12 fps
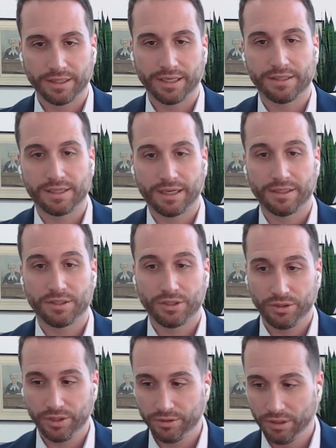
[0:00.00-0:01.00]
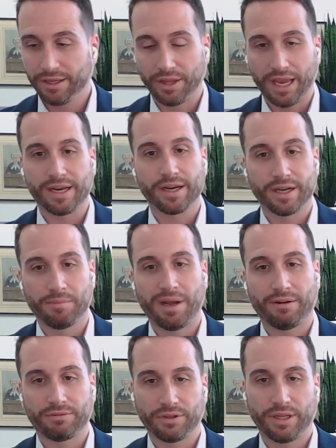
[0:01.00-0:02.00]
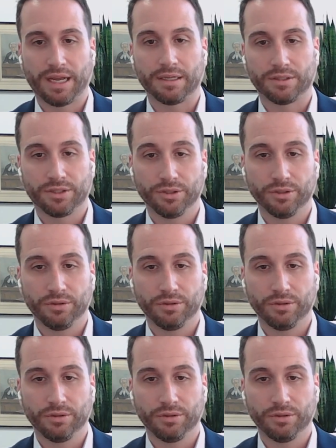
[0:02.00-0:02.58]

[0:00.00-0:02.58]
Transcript: they decide to sue you, they can come after that too.